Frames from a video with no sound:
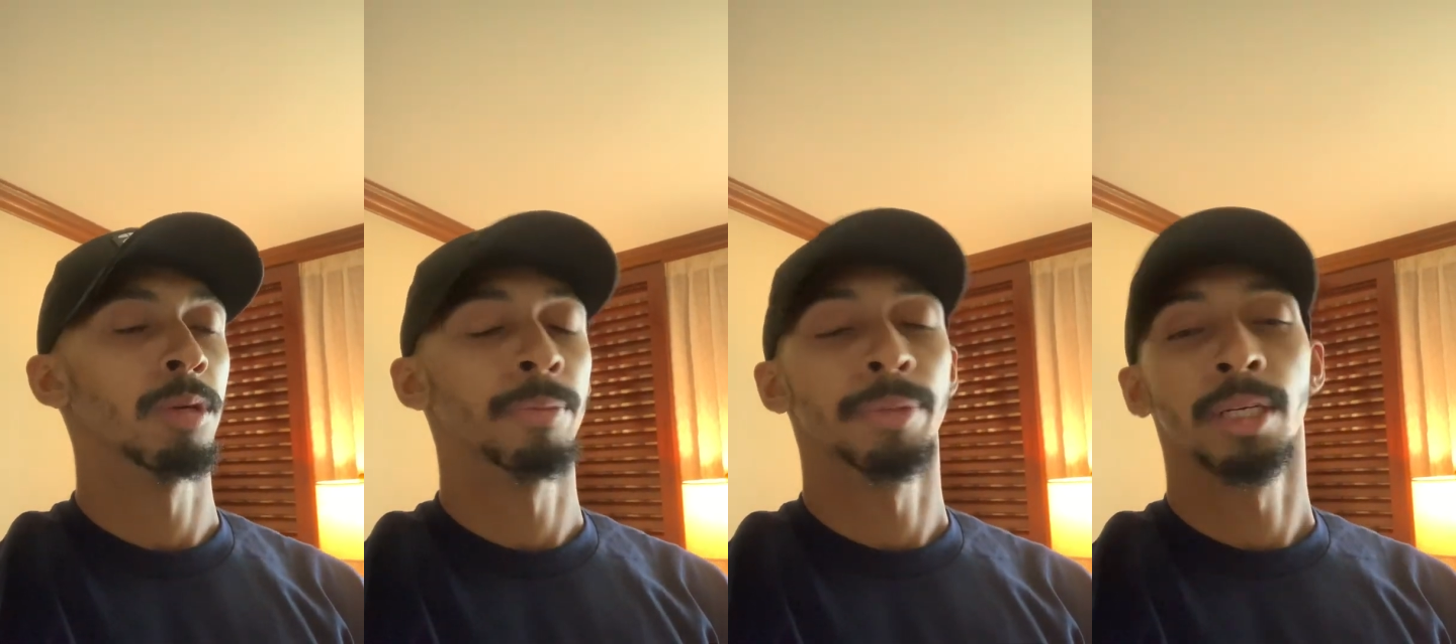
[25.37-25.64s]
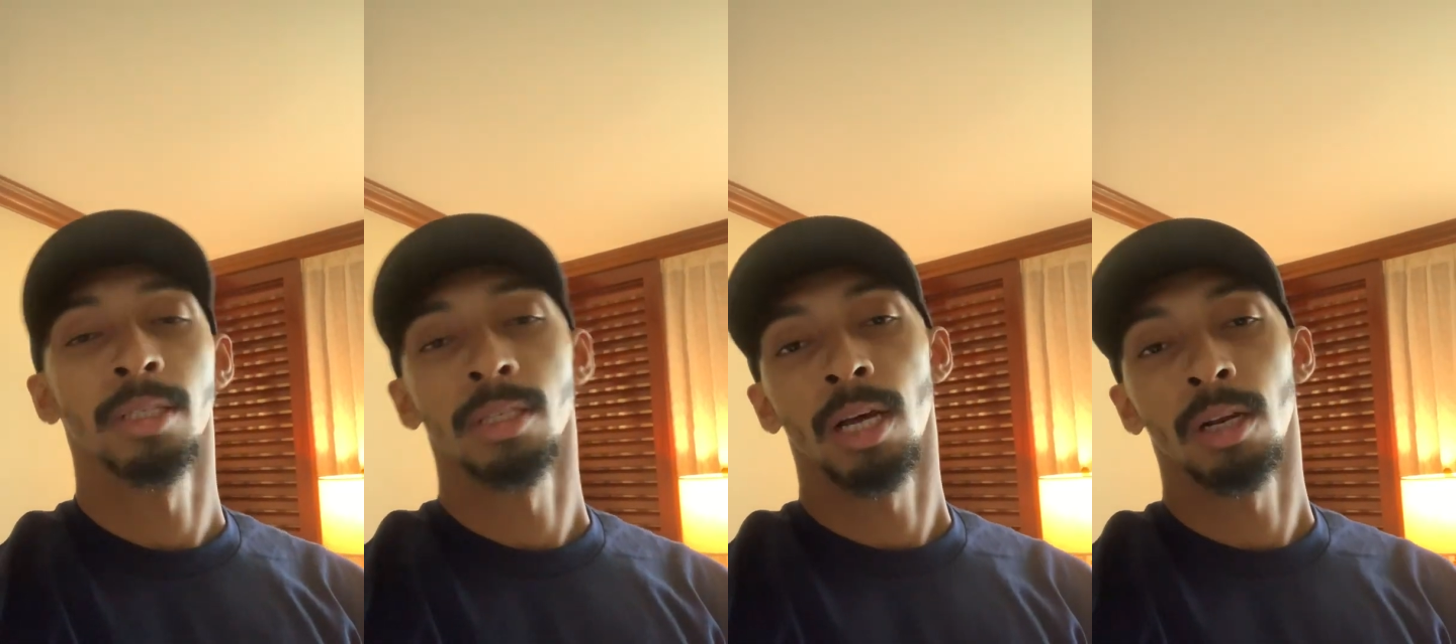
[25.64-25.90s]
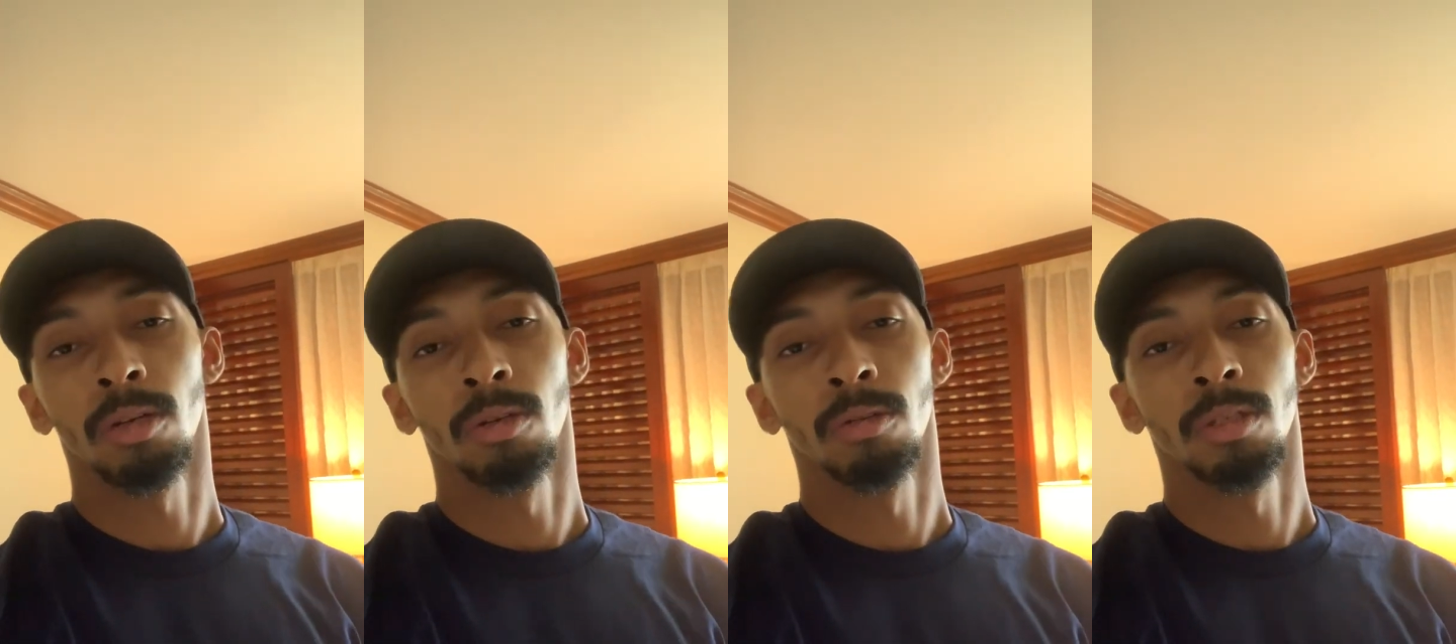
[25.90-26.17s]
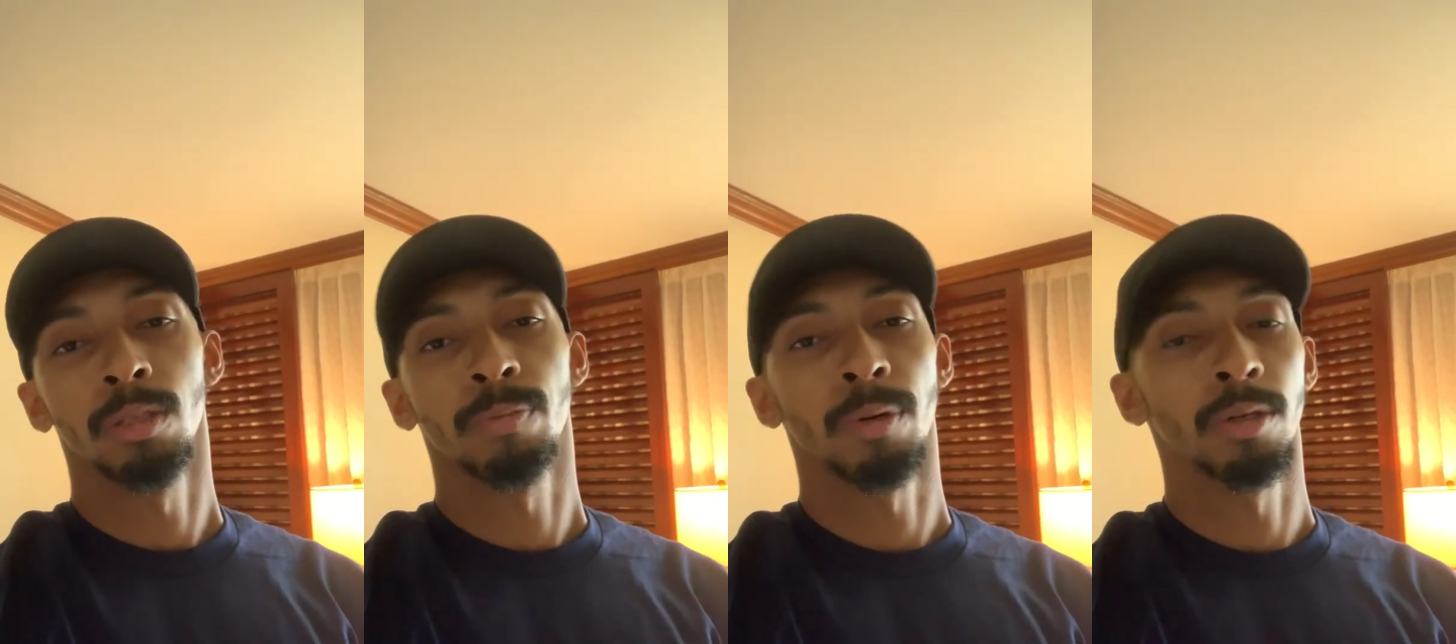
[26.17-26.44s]
because I don't know
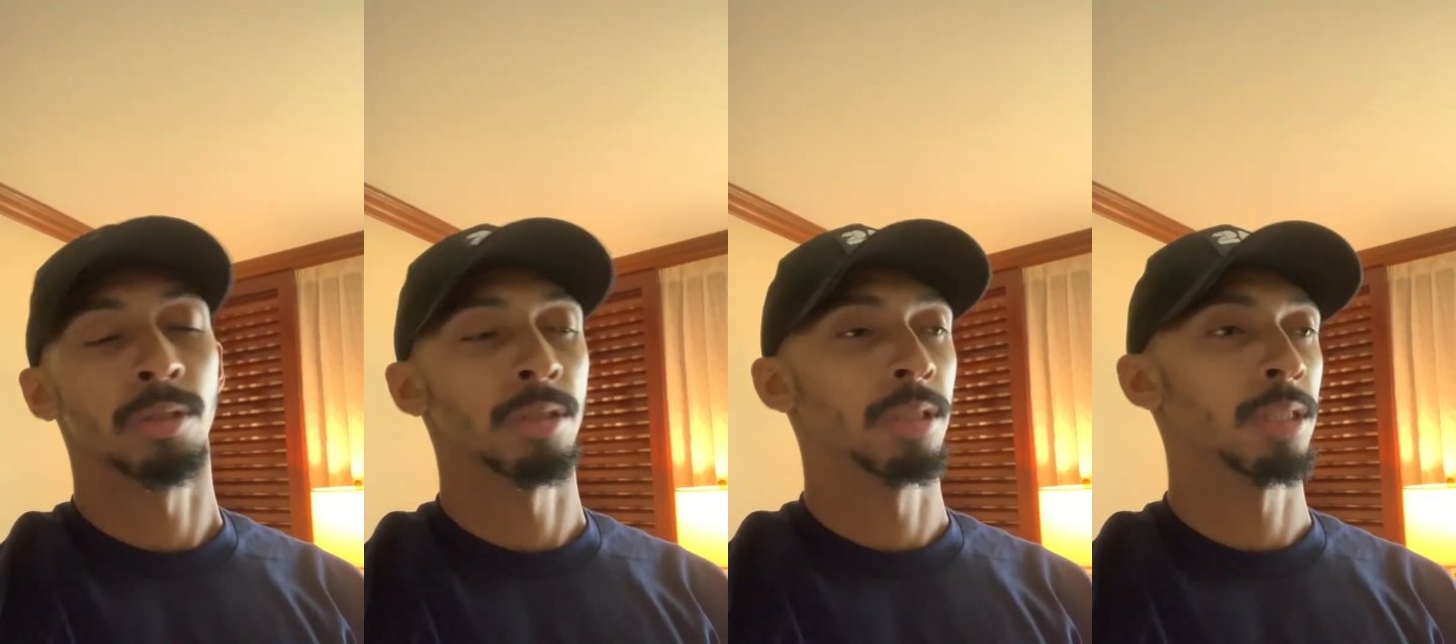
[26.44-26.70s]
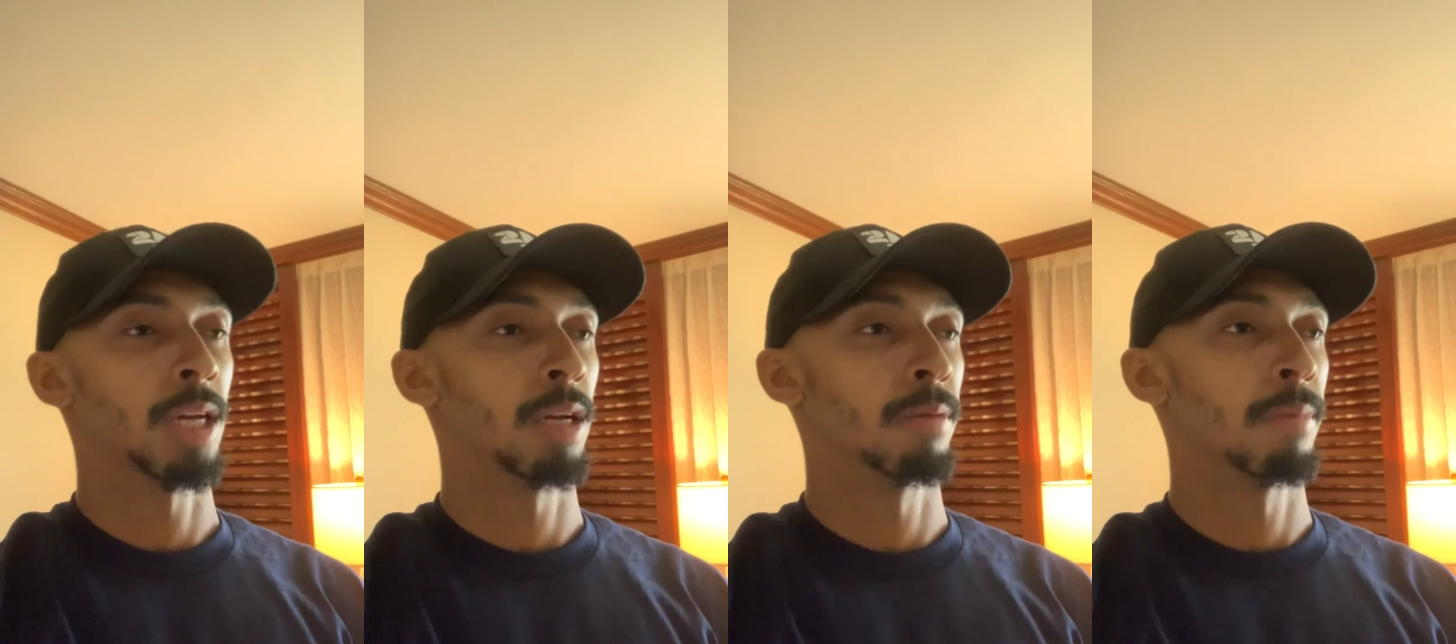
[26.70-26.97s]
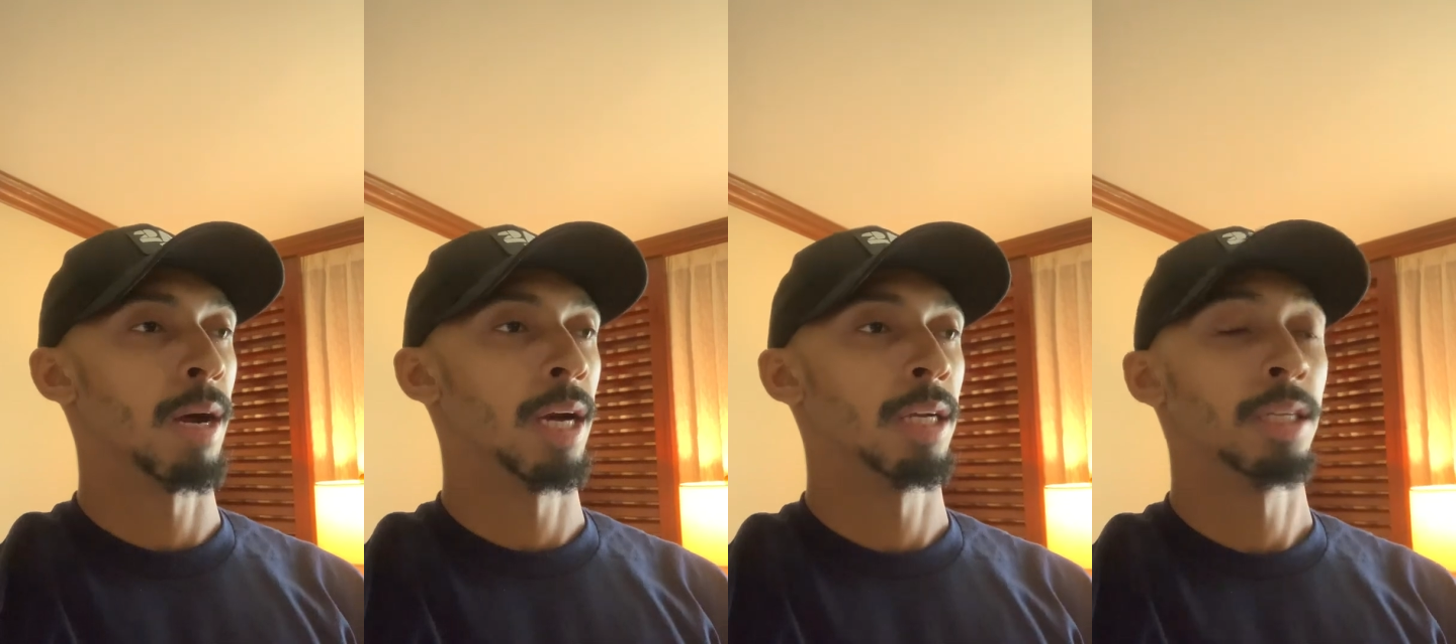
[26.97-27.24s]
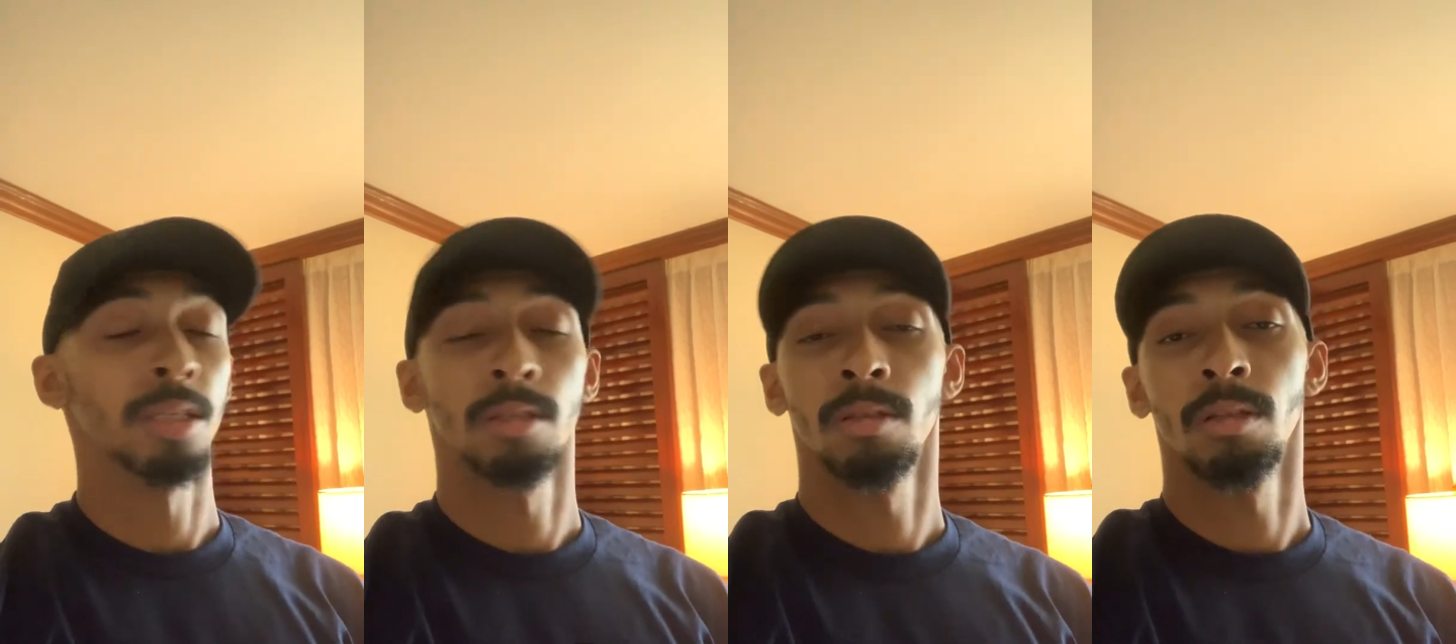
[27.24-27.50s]
this person's state of
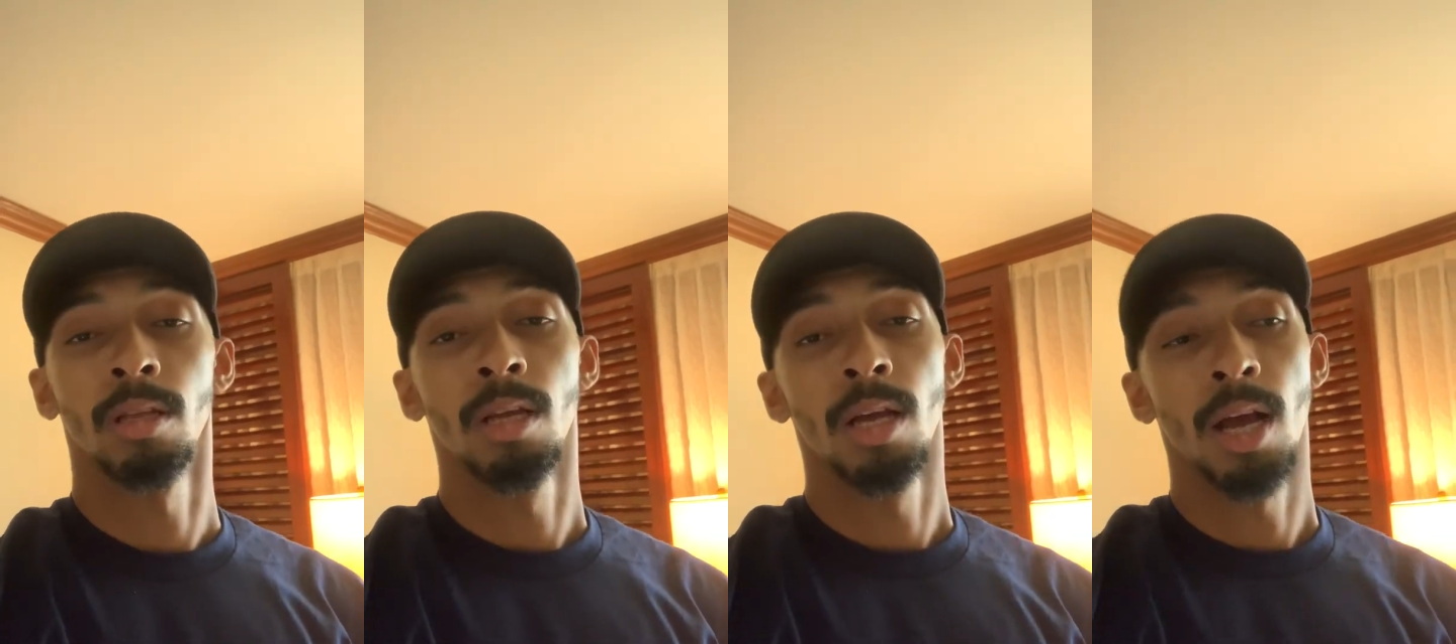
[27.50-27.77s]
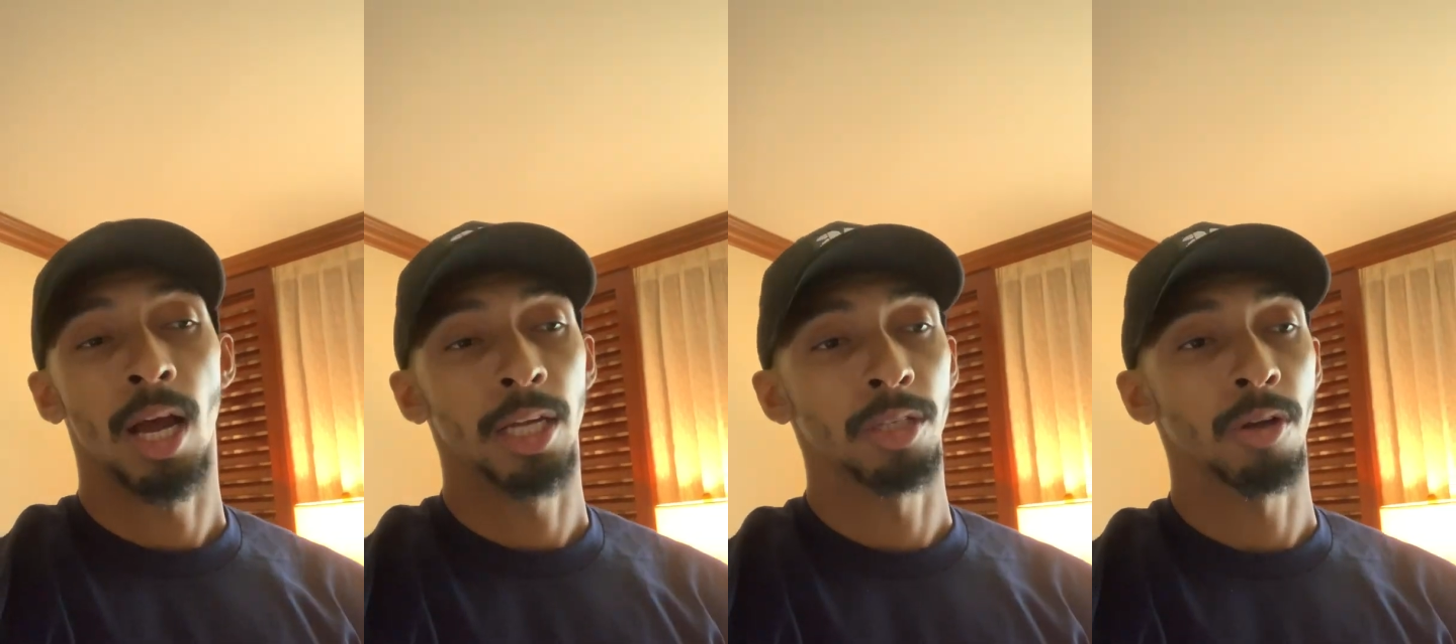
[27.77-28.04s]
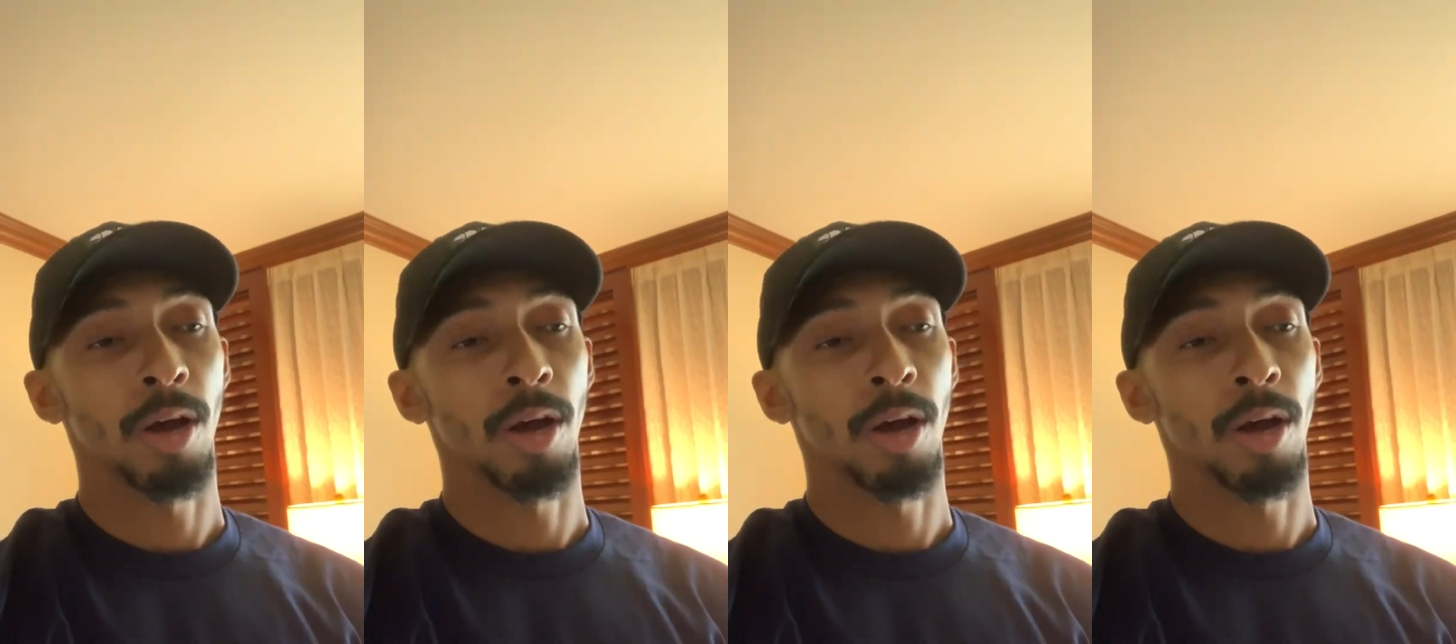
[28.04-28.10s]
mind. I